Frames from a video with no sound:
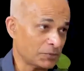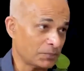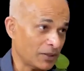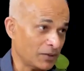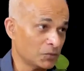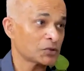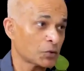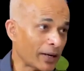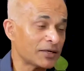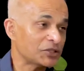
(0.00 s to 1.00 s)
Tejpal, who was
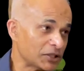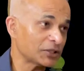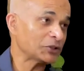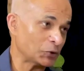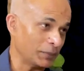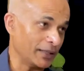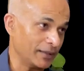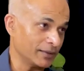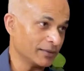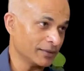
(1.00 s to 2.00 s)
quite a jerk to
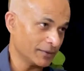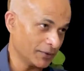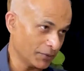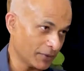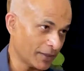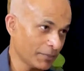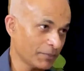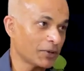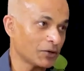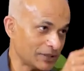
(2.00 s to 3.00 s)
me, okay,
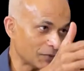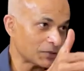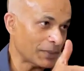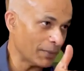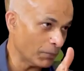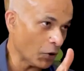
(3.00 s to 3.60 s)
because he was my